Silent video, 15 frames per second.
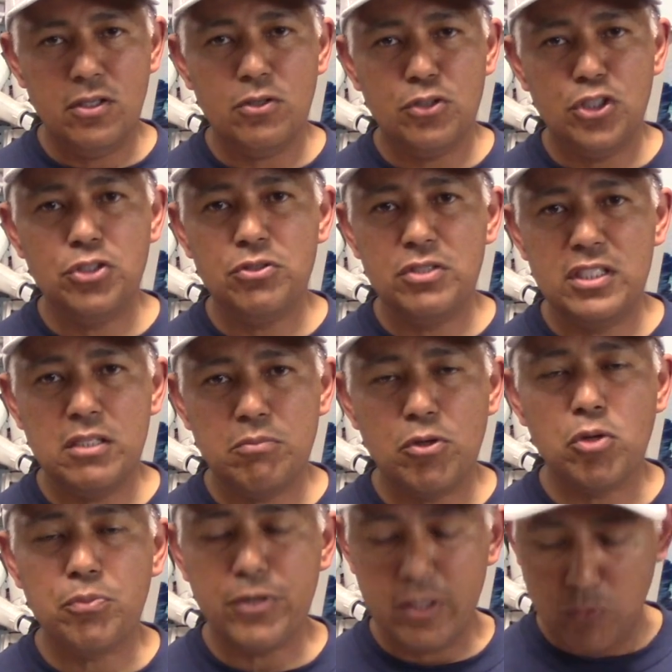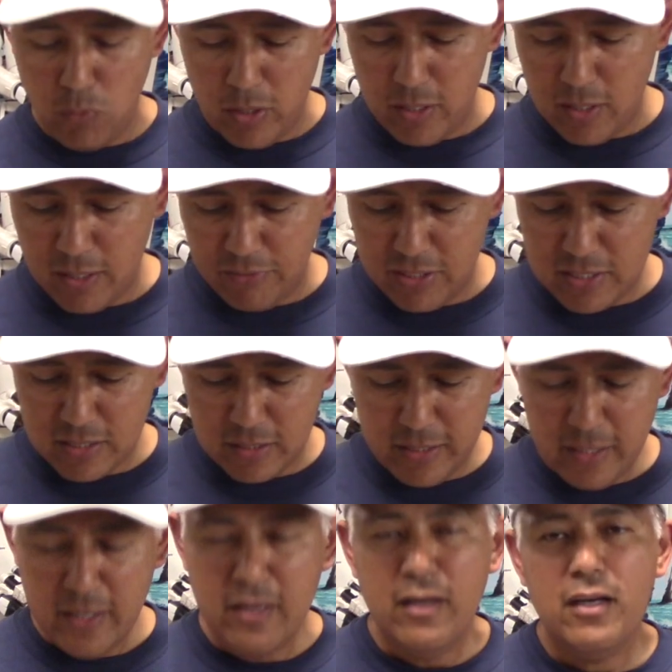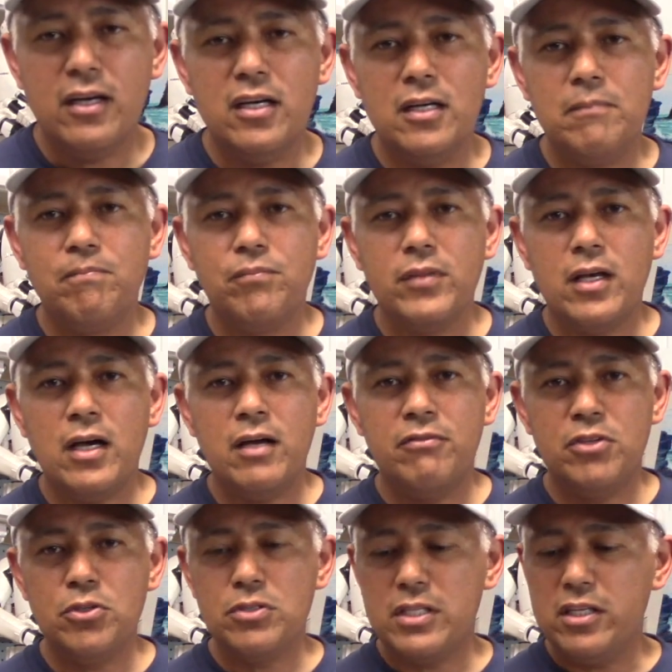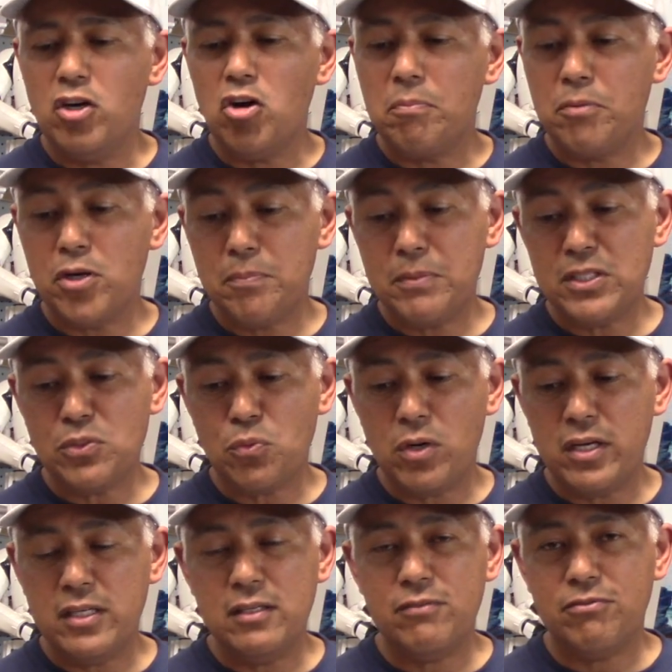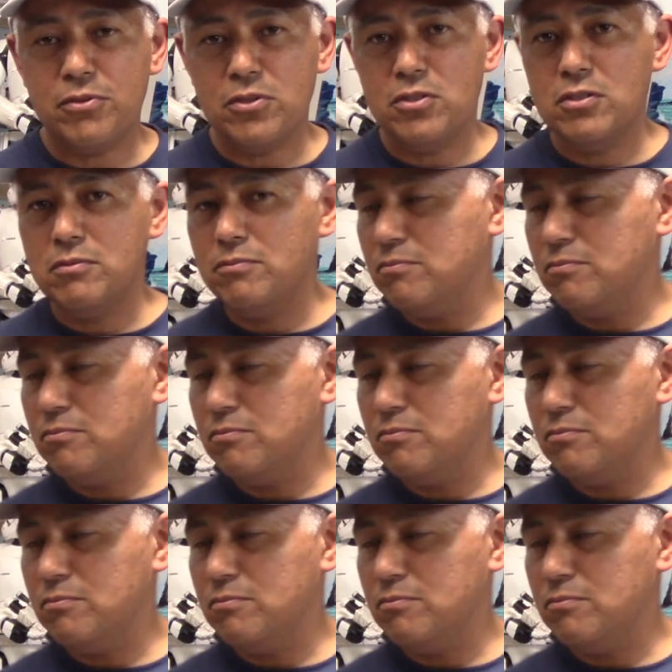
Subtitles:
choose the appropriate one, obviously. I've used the all-purpose one for